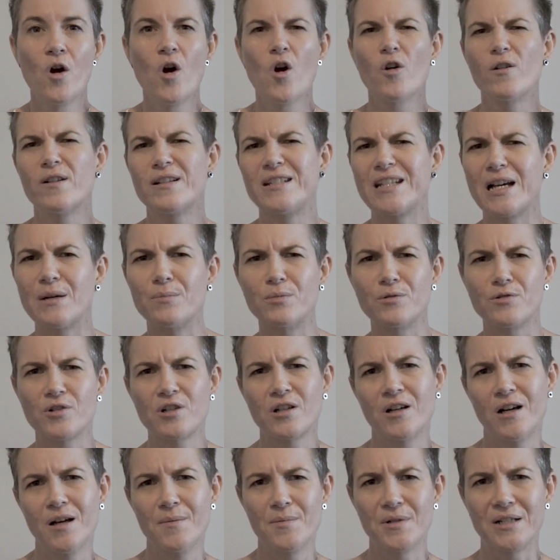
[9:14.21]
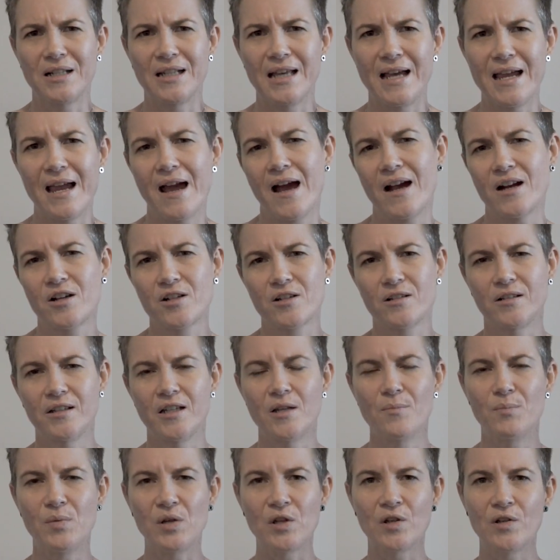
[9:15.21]
or a double time delay
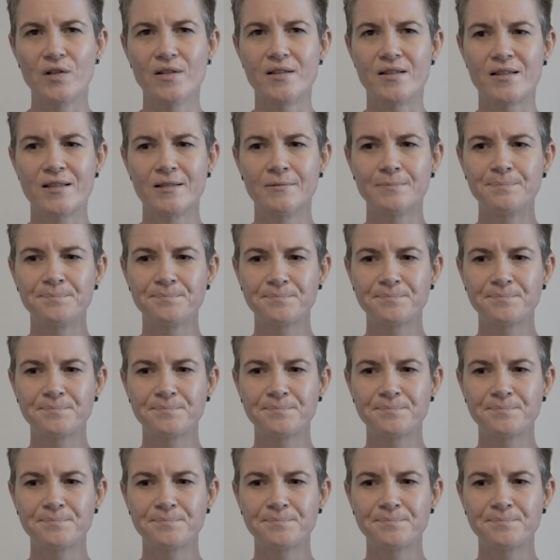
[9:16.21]
actually, because